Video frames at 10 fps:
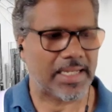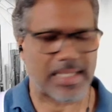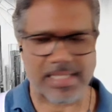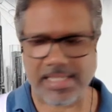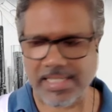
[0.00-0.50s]

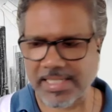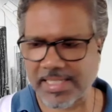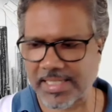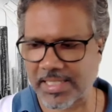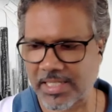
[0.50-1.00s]

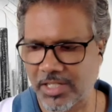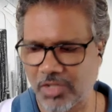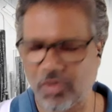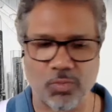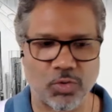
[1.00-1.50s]
is,
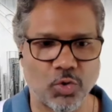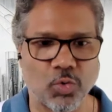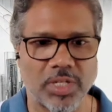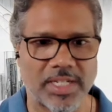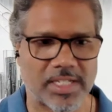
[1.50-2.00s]

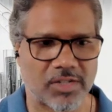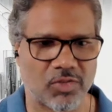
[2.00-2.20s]
two things.